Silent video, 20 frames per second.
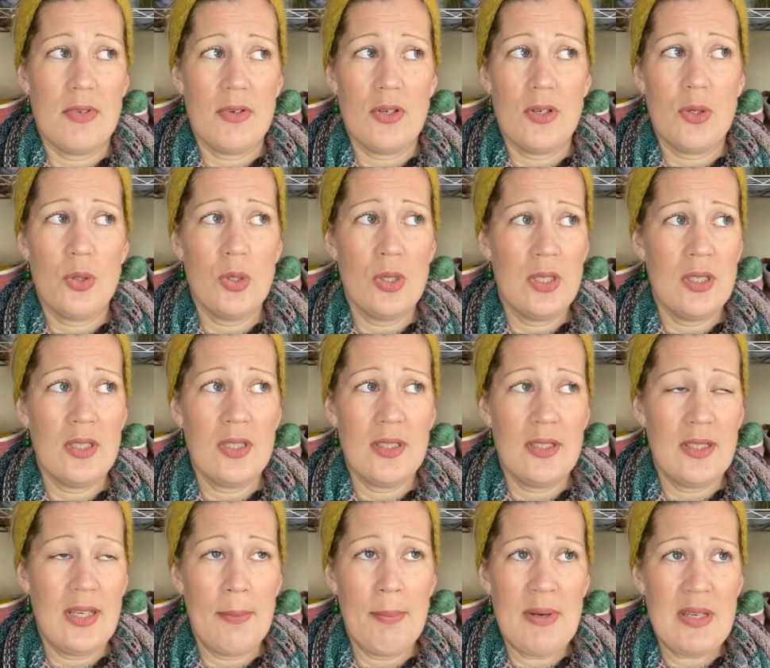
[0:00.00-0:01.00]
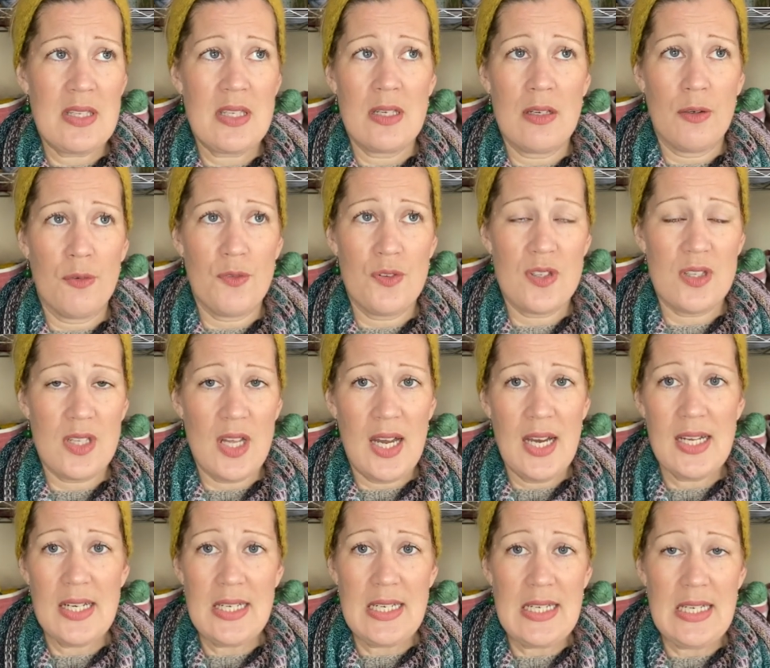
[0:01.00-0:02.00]
couldn't get myself
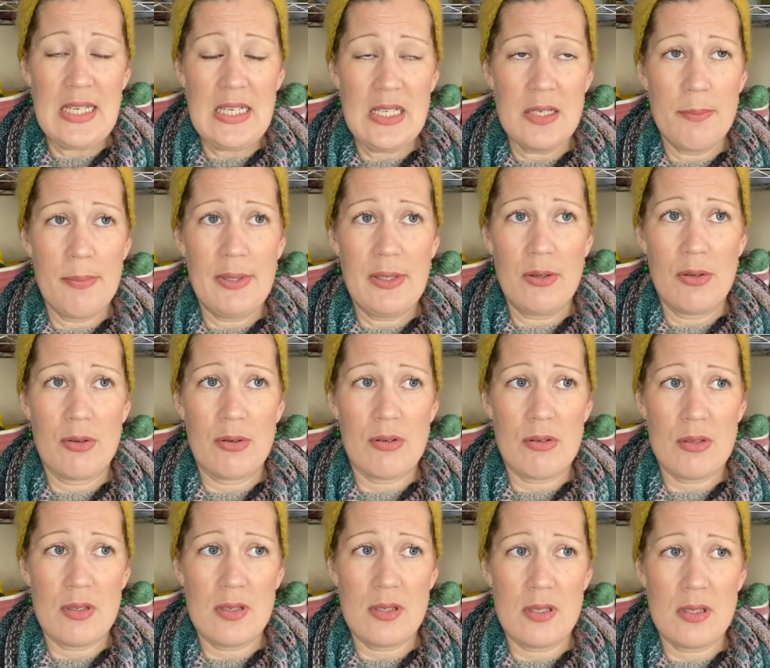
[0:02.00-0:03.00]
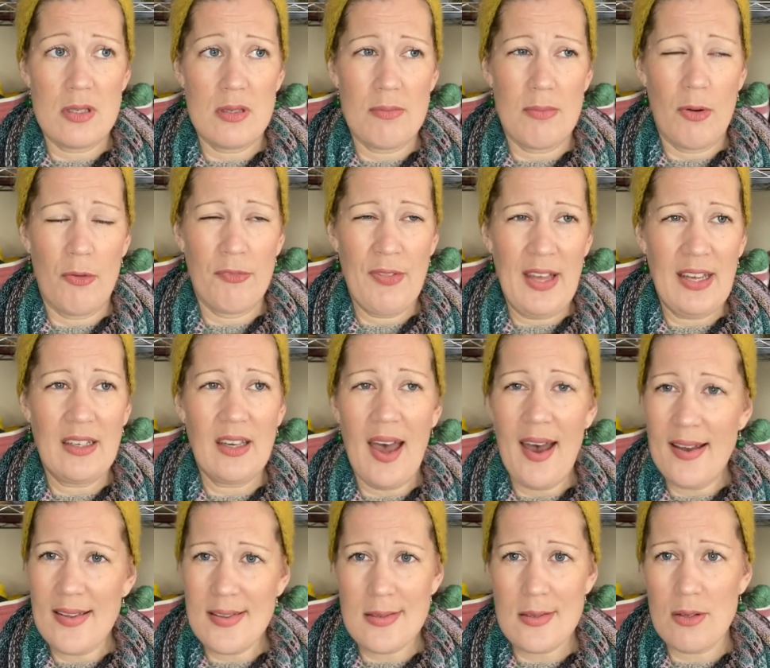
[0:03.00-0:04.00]
starting it because of that
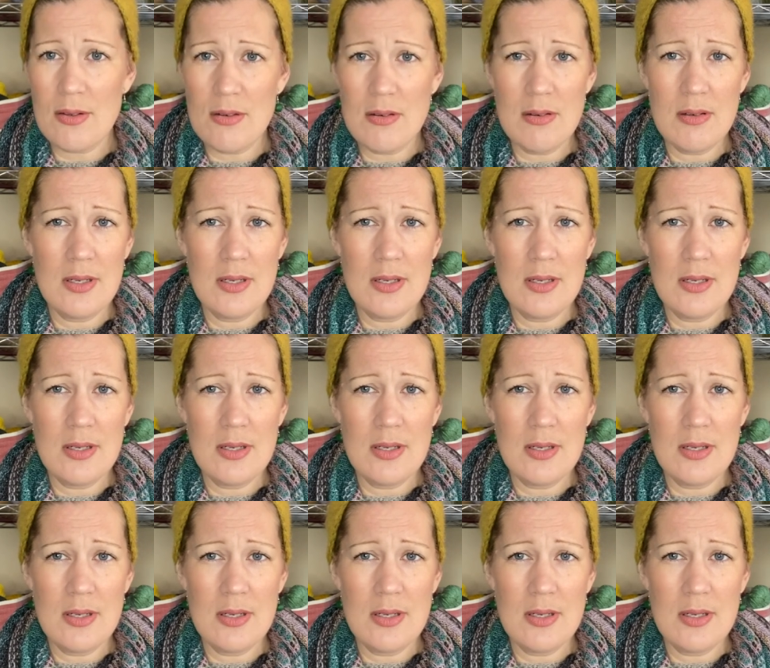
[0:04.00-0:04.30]
cast on.